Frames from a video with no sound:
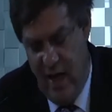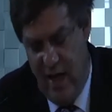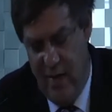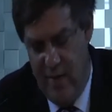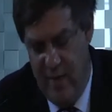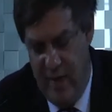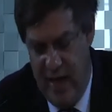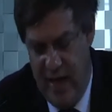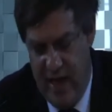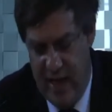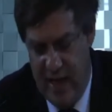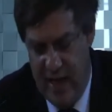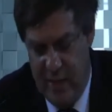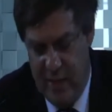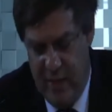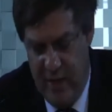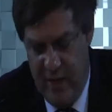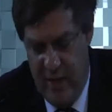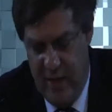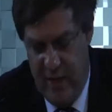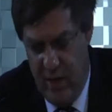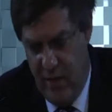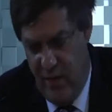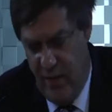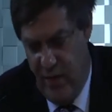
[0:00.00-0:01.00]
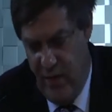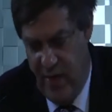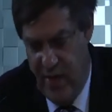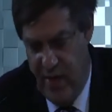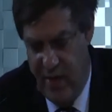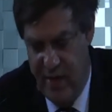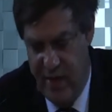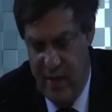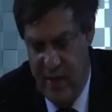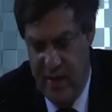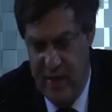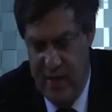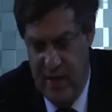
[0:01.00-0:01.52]
as we know, for
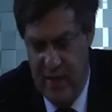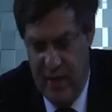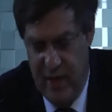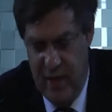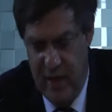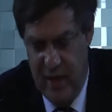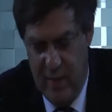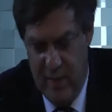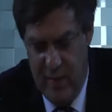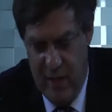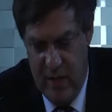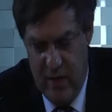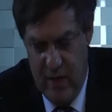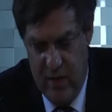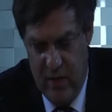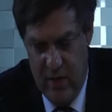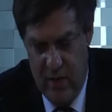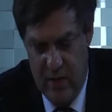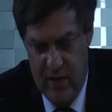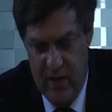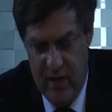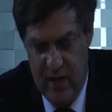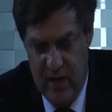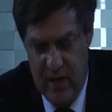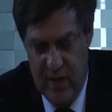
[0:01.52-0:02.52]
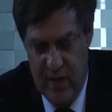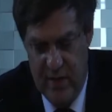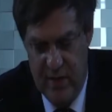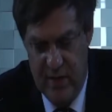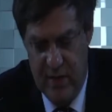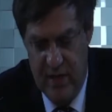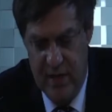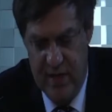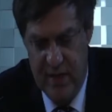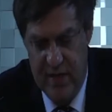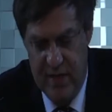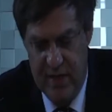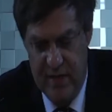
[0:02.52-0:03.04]
instance, in the common law
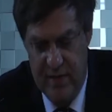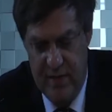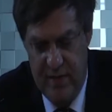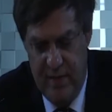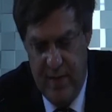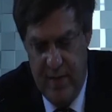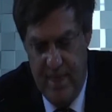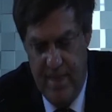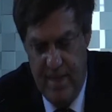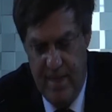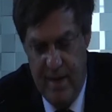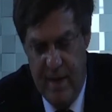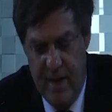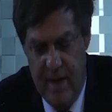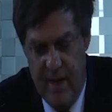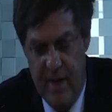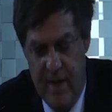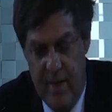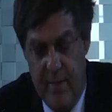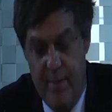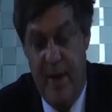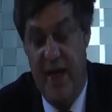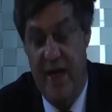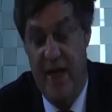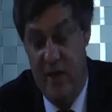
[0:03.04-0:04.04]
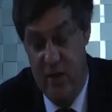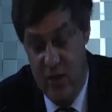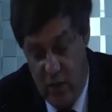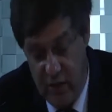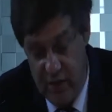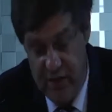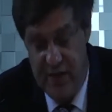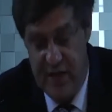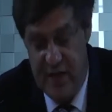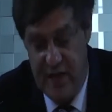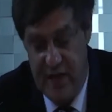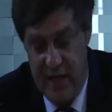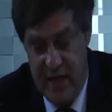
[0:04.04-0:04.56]
countries, by
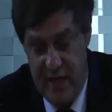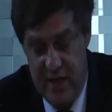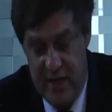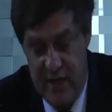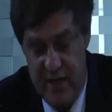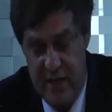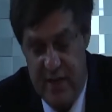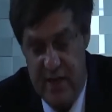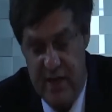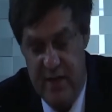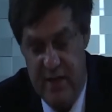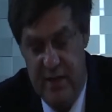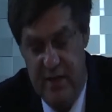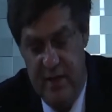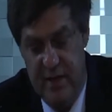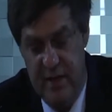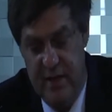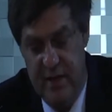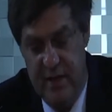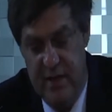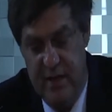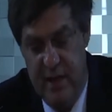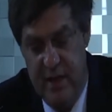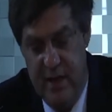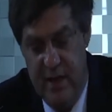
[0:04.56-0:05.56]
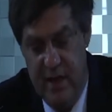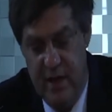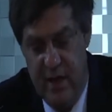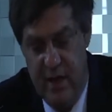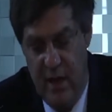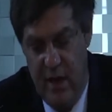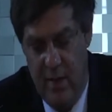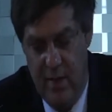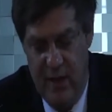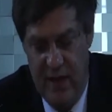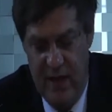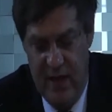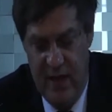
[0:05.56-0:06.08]
content,
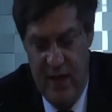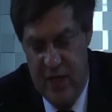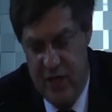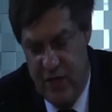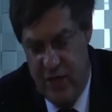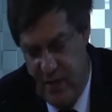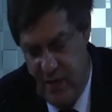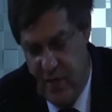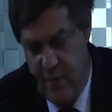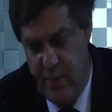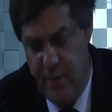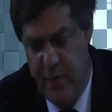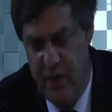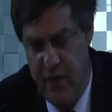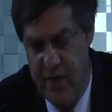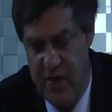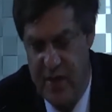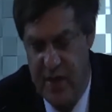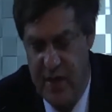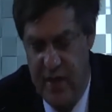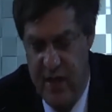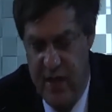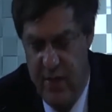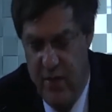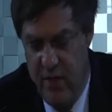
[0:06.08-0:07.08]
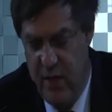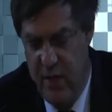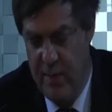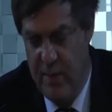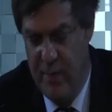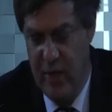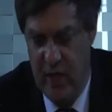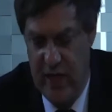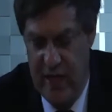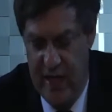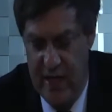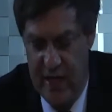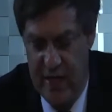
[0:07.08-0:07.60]
obligations to prosecute,
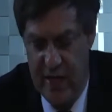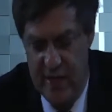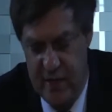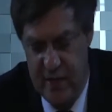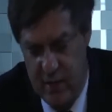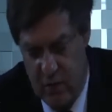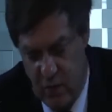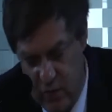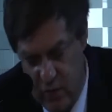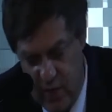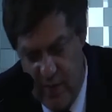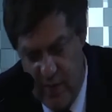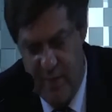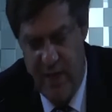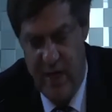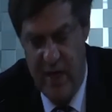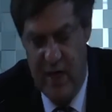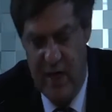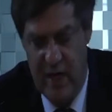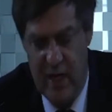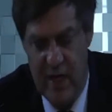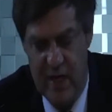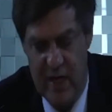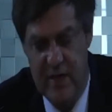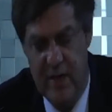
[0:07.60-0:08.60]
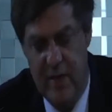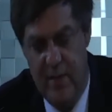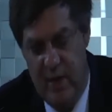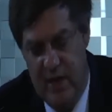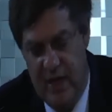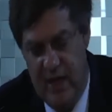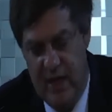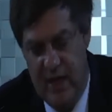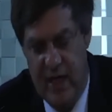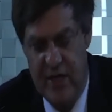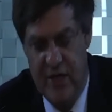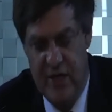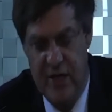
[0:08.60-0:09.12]
obligations to criminalize,
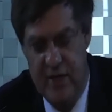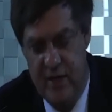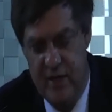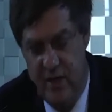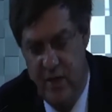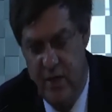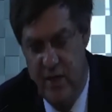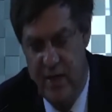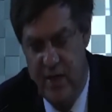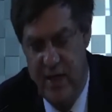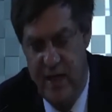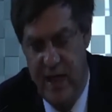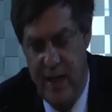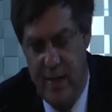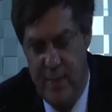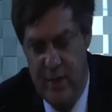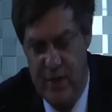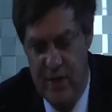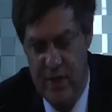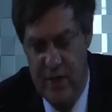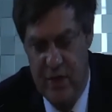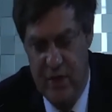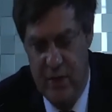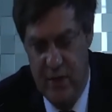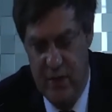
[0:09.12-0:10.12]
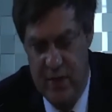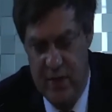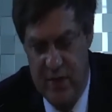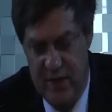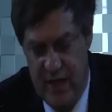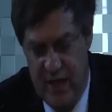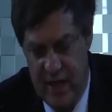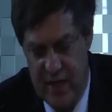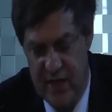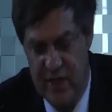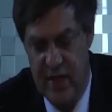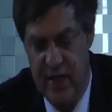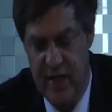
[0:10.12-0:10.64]
obligations to establish
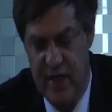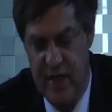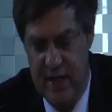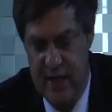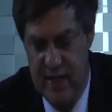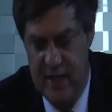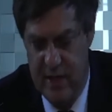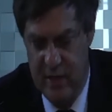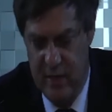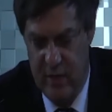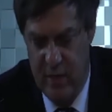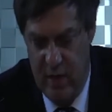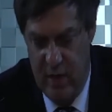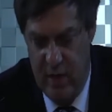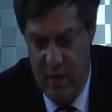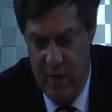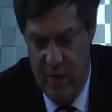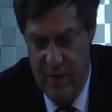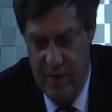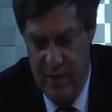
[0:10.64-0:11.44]
jurisdiction, and so on.